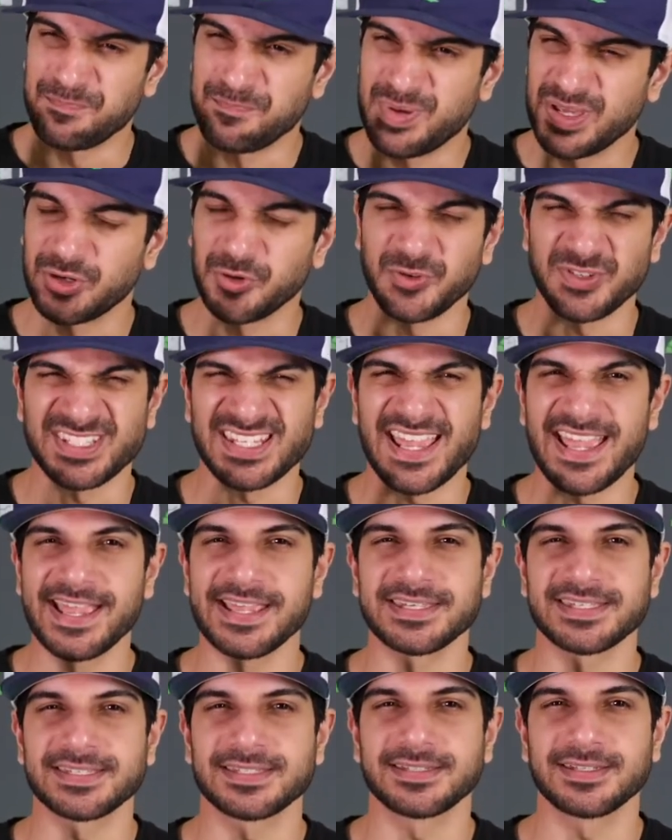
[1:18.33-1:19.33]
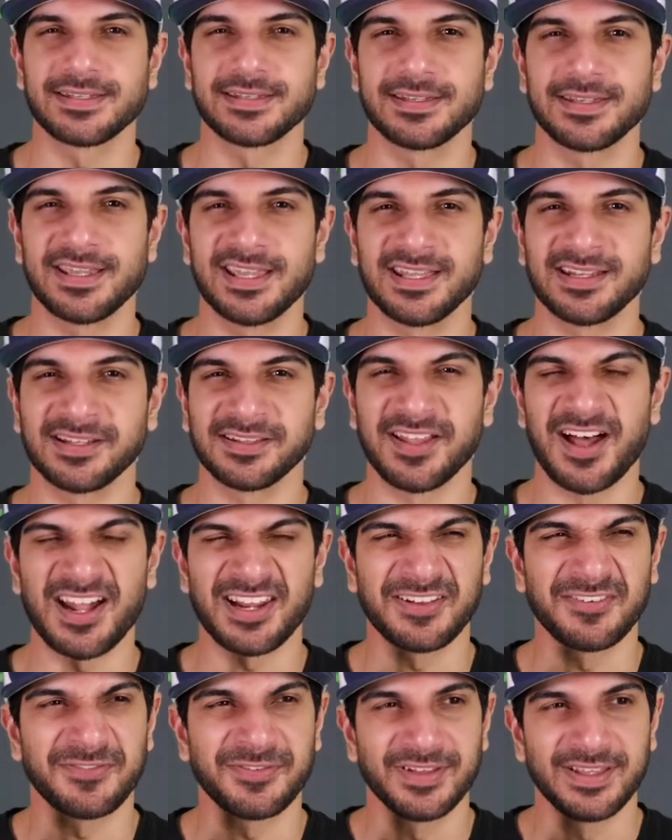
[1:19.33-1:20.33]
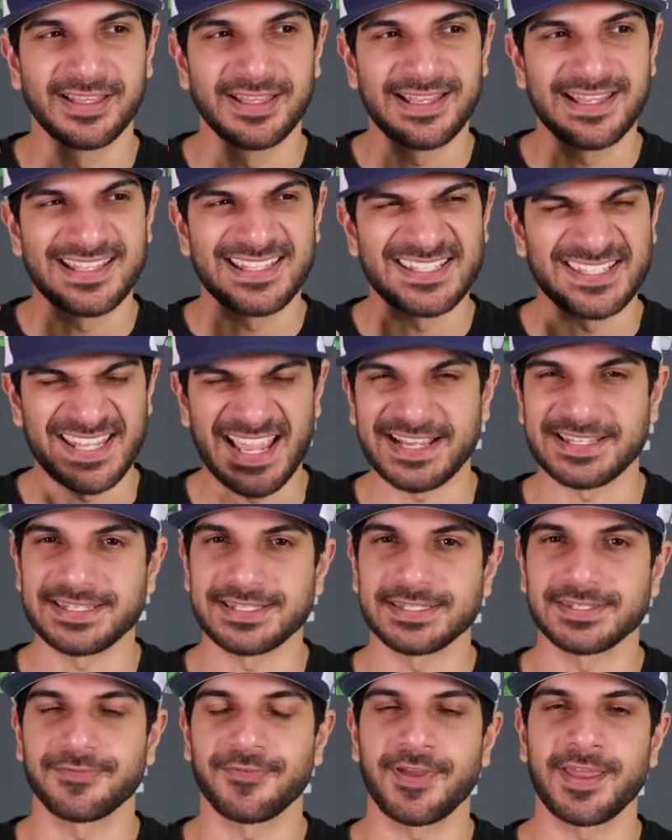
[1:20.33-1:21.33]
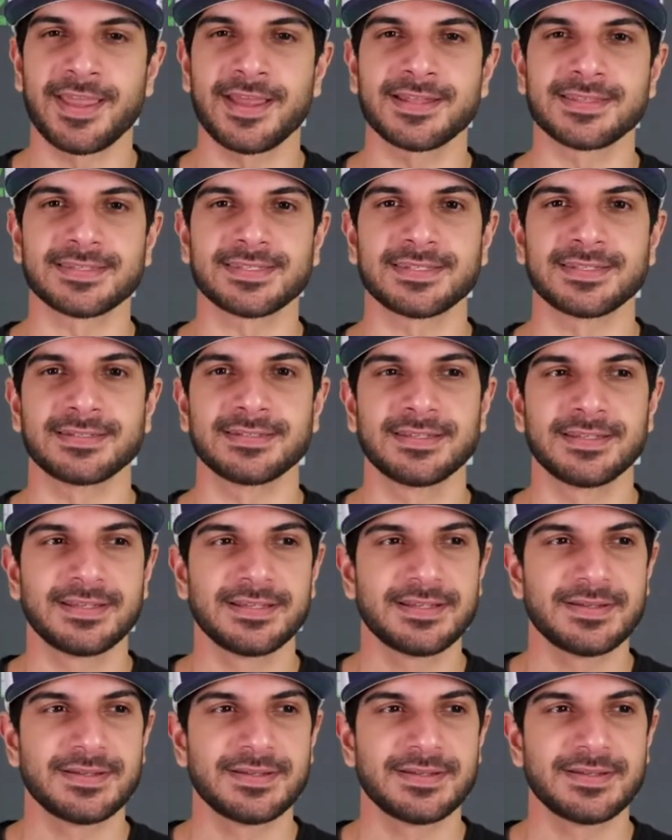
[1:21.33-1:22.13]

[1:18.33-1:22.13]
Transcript: bitter taste in a lot of Texans fans and